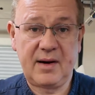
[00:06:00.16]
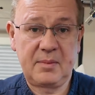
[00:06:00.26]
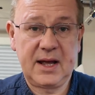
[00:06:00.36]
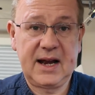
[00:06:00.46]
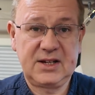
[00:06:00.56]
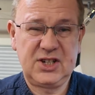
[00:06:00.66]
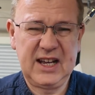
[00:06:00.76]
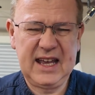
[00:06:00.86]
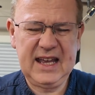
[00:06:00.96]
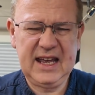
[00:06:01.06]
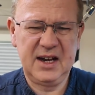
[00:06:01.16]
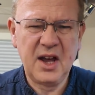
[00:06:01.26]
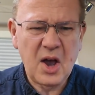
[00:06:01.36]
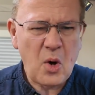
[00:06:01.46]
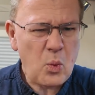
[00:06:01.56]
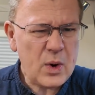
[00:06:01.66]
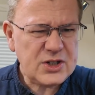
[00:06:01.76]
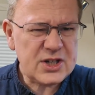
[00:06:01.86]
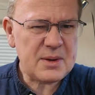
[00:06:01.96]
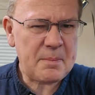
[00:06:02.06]
I'm connecting it in,
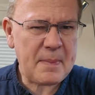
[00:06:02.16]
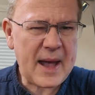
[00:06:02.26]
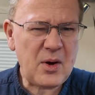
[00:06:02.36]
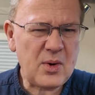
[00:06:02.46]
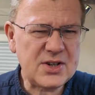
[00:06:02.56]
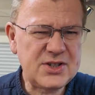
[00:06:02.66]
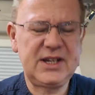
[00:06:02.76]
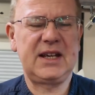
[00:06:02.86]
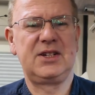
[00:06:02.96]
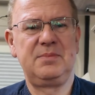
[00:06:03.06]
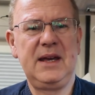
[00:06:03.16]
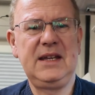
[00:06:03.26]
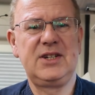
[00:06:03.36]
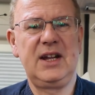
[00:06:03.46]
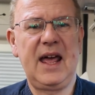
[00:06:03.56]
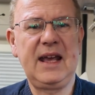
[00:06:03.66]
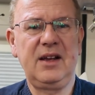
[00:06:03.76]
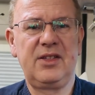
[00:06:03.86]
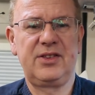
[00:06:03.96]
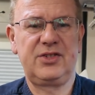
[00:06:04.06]
which is about a 6 meter
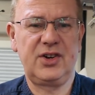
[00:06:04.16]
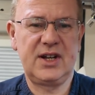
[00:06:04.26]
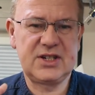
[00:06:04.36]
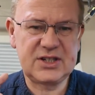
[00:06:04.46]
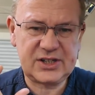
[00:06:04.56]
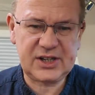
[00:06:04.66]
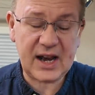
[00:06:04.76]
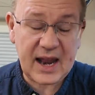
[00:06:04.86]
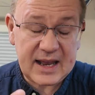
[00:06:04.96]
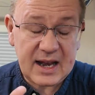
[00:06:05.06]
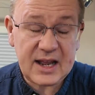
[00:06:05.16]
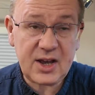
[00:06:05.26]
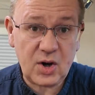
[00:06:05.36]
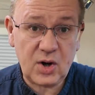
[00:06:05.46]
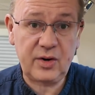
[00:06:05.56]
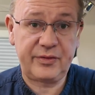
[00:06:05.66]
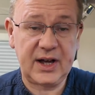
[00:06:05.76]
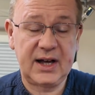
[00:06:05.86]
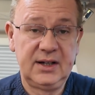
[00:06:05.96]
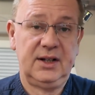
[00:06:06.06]
length, so it's slightly
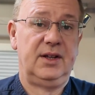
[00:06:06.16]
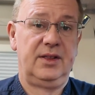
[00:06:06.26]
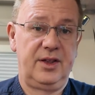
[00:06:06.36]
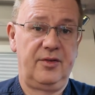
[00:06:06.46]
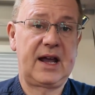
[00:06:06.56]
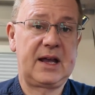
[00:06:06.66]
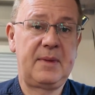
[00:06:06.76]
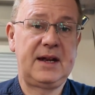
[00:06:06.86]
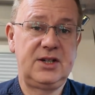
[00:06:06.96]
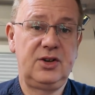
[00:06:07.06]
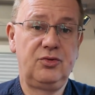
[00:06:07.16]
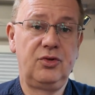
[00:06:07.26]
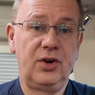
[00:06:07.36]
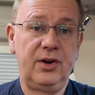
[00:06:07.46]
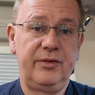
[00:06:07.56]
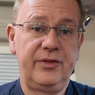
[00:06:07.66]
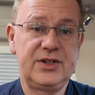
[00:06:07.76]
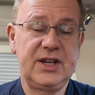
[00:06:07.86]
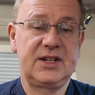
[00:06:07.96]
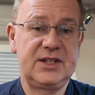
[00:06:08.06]
over the recommended run for
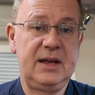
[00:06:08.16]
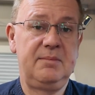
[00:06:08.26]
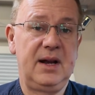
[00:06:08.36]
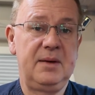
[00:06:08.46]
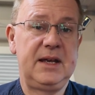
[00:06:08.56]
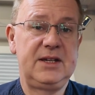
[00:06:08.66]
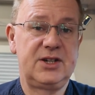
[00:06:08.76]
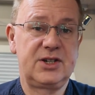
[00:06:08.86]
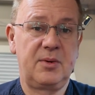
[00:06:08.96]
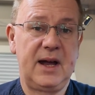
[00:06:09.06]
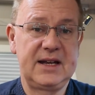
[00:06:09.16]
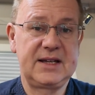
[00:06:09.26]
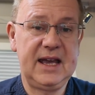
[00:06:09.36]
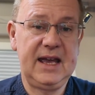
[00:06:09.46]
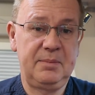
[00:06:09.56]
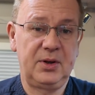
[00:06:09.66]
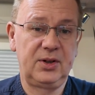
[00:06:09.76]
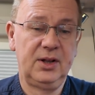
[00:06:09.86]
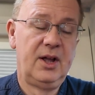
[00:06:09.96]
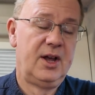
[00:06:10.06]
16mm squared
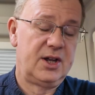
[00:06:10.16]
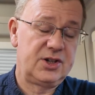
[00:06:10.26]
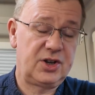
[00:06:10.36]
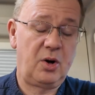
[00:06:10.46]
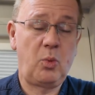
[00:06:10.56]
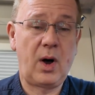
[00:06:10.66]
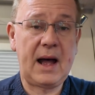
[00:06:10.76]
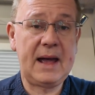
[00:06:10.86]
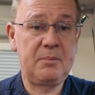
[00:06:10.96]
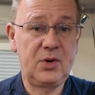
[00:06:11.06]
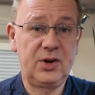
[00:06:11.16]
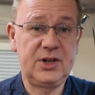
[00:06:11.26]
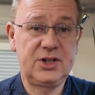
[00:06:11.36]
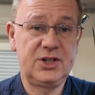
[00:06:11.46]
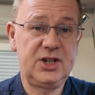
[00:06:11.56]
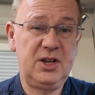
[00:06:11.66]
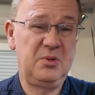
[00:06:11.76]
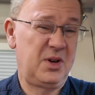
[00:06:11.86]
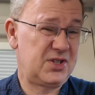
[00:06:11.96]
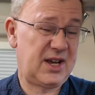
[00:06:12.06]
cable. So what I'm going to
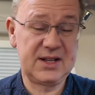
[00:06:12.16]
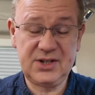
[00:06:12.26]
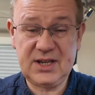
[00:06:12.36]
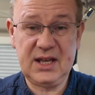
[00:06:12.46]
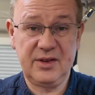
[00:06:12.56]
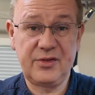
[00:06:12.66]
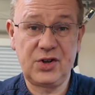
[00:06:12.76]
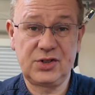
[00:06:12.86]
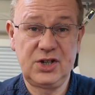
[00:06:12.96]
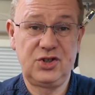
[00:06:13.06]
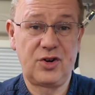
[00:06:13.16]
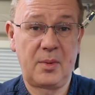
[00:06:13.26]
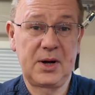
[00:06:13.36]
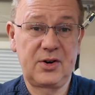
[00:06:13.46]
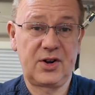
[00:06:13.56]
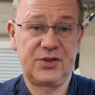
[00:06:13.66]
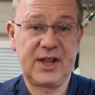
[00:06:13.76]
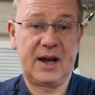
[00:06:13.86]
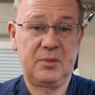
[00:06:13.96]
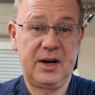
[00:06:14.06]
do, because I can see the voltage drop across
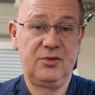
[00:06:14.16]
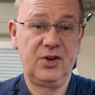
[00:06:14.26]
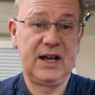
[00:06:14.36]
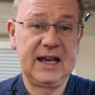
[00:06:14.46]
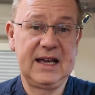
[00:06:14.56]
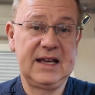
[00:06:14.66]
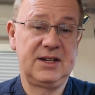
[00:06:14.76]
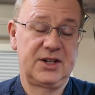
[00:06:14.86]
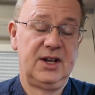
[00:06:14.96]
that when running it,